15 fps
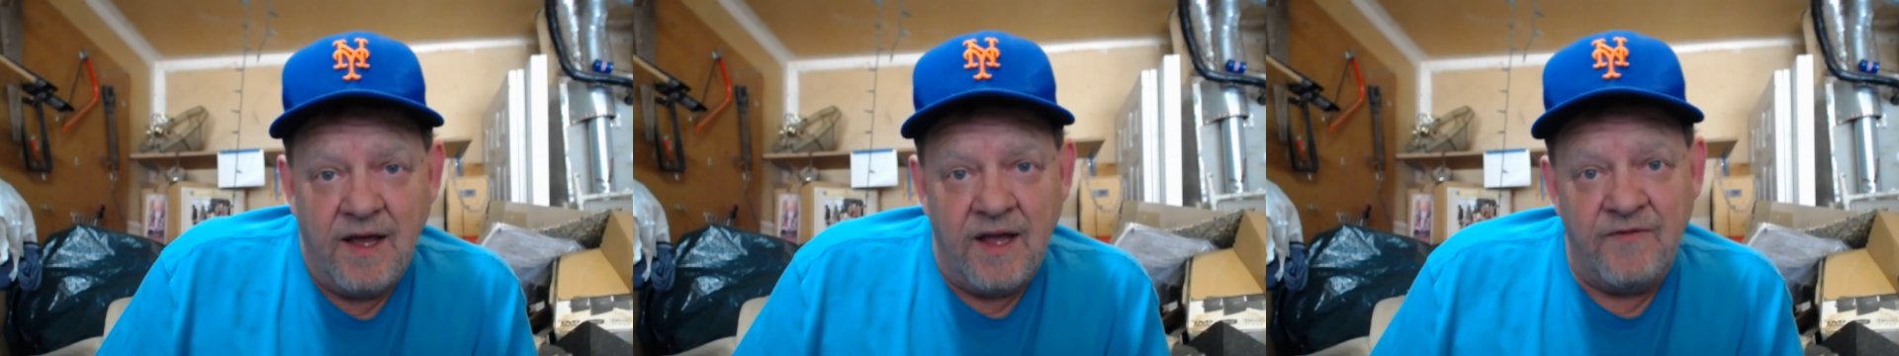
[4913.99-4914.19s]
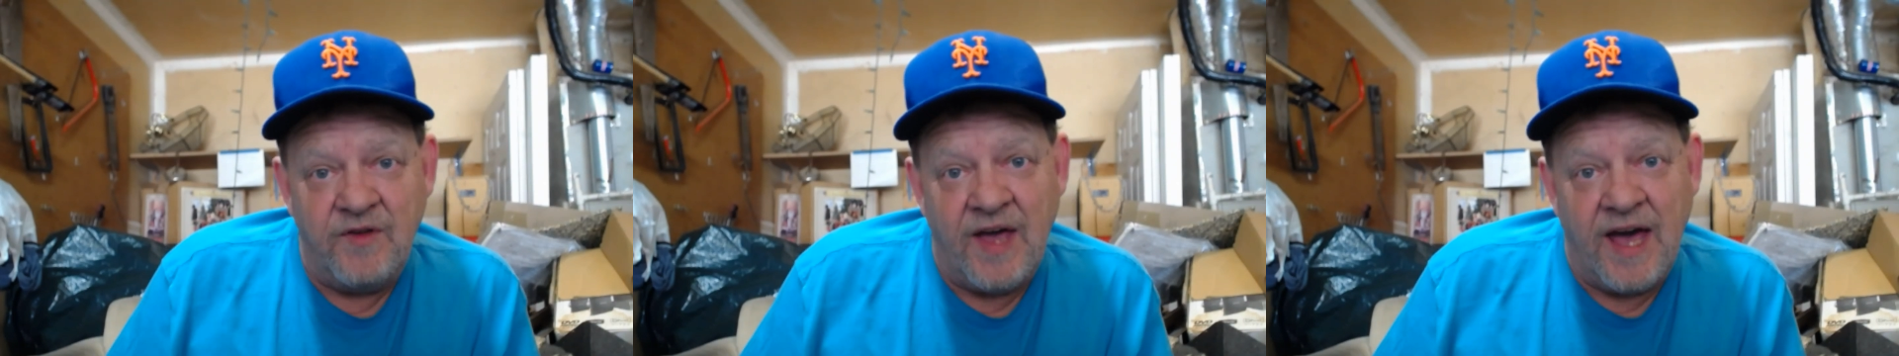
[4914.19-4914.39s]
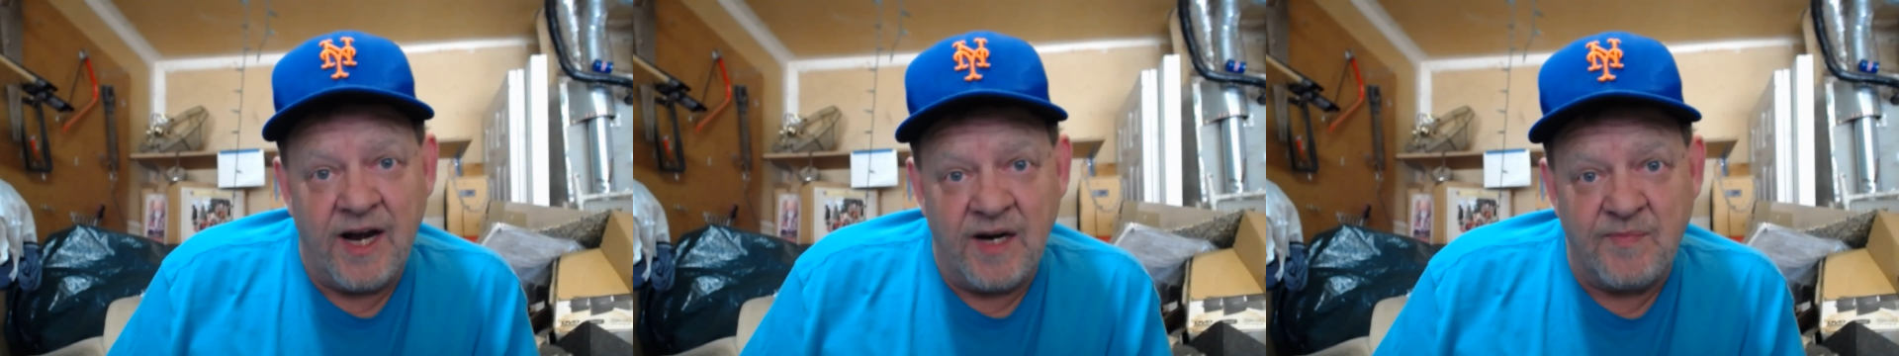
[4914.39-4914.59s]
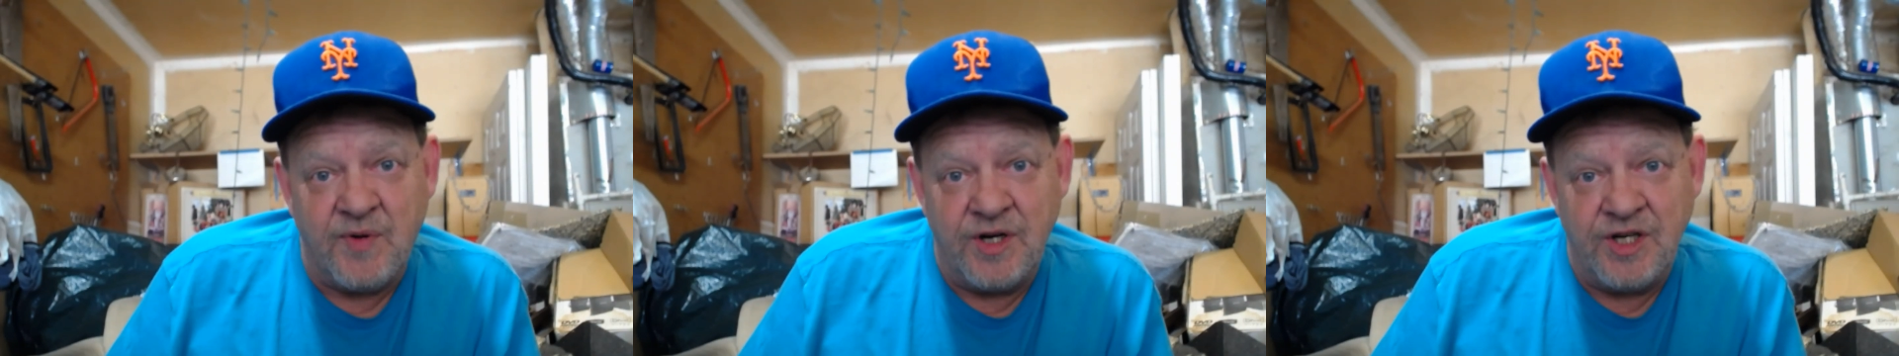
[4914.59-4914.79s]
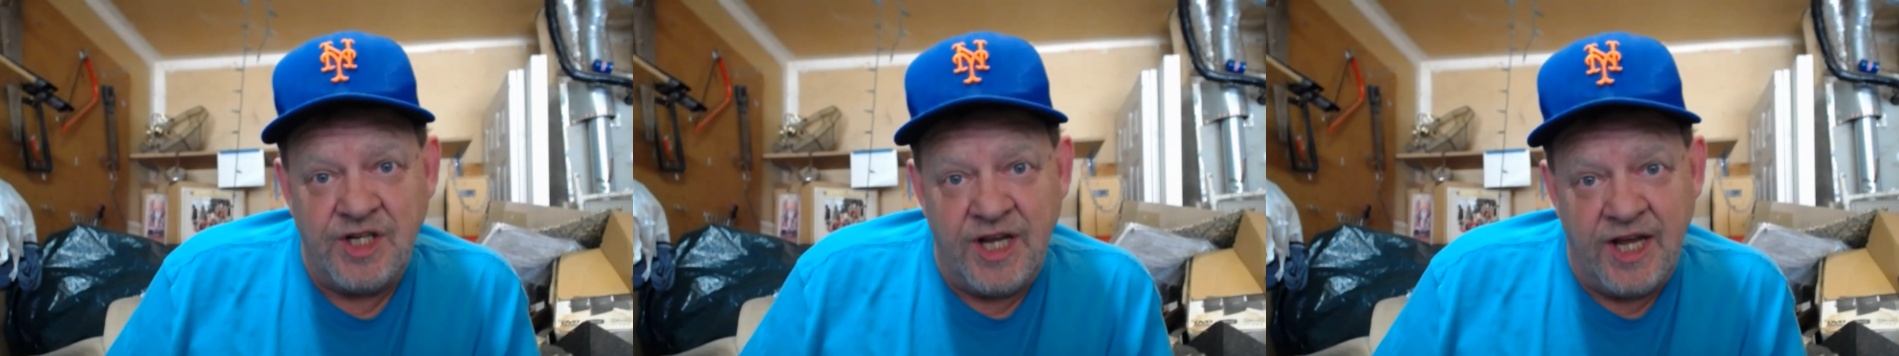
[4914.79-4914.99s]
If you had an
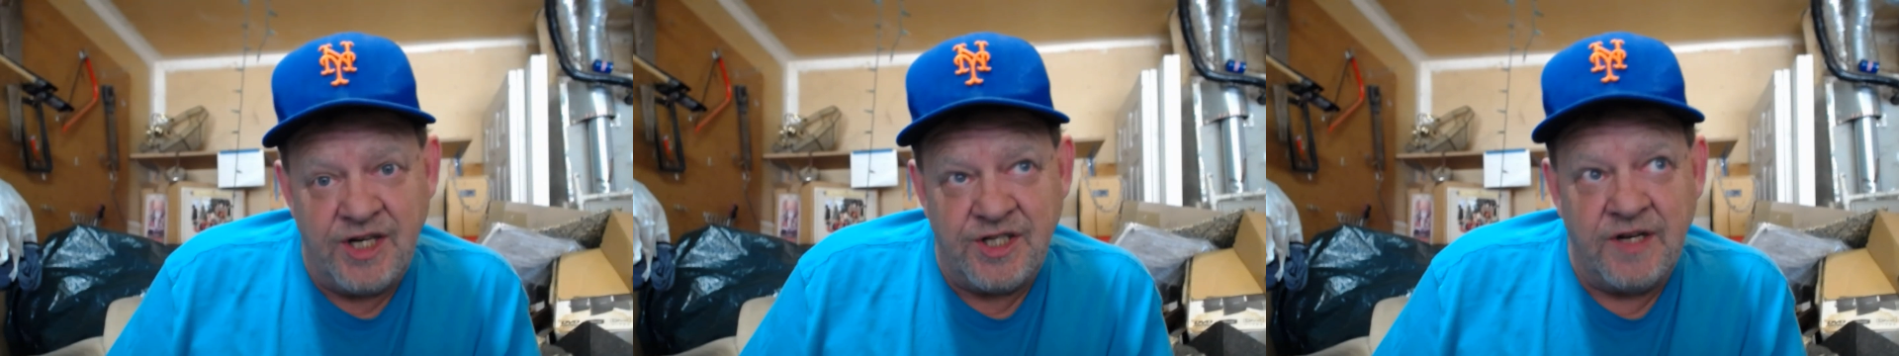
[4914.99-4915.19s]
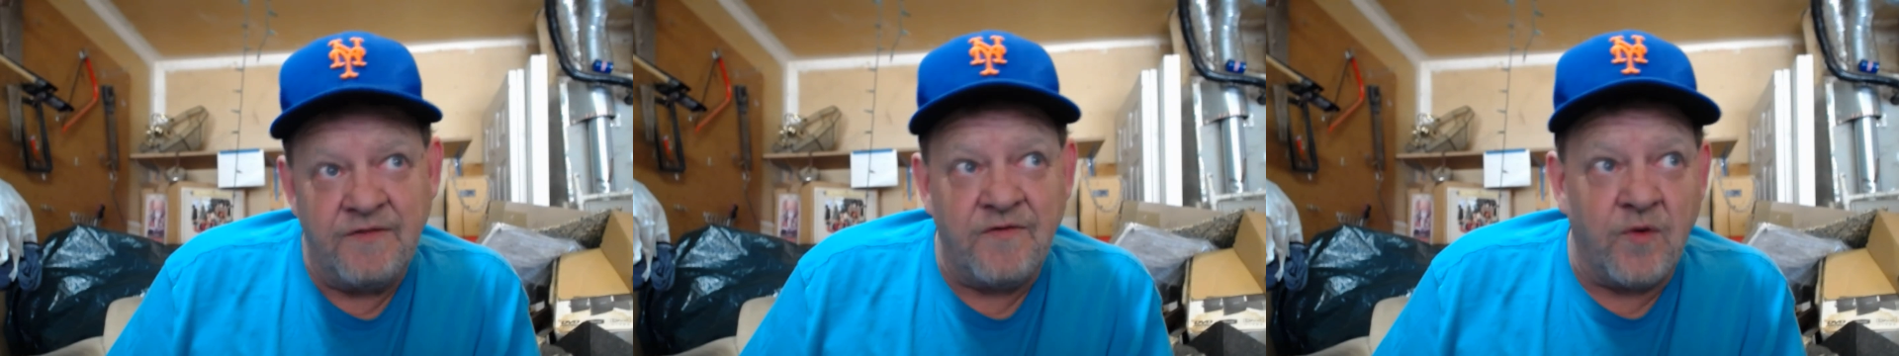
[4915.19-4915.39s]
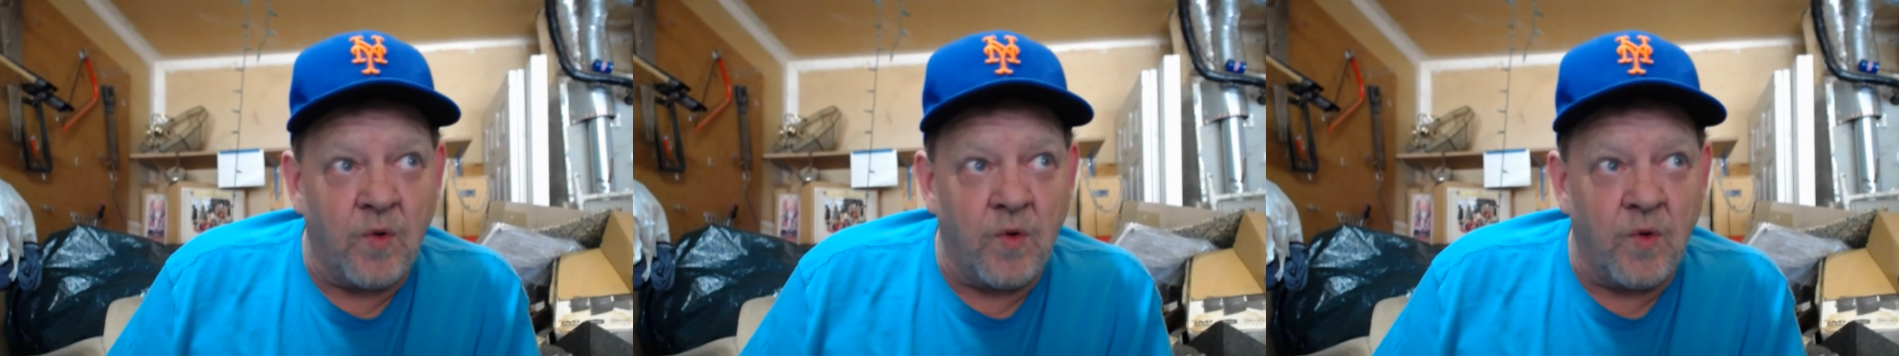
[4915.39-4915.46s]
appreciation